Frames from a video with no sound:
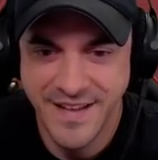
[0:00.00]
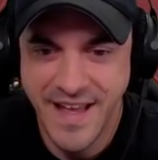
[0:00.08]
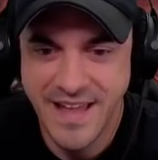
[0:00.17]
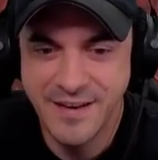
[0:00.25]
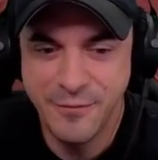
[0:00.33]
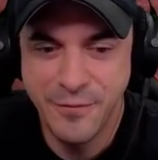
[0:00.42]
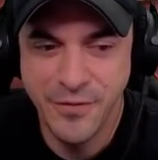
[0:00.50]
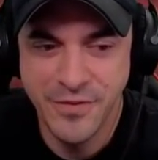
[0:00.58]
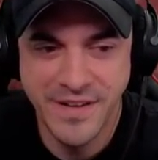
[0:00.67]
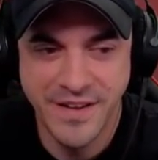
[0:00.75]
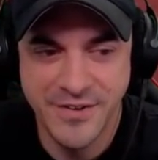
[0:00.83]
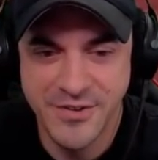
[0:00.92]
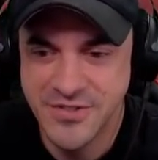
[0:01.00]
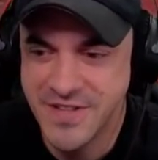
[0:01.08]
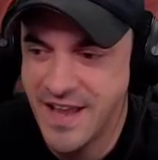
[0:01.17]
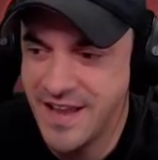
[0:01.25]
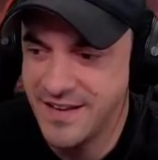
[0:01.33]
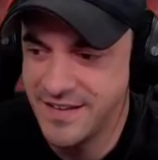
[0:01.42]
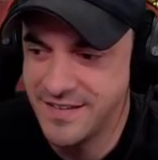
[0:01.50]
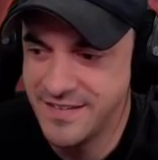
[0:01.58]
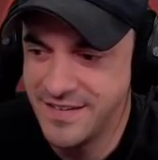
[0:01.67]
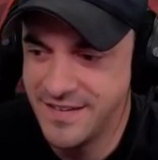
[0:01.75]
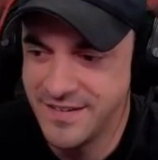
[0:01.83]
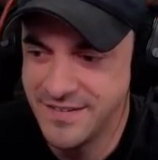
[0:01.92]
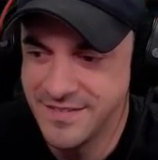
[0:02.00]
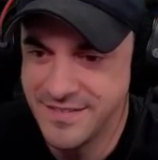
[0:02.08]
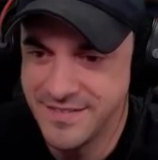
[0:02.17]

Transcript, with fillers: I didn't fully understand it, you know?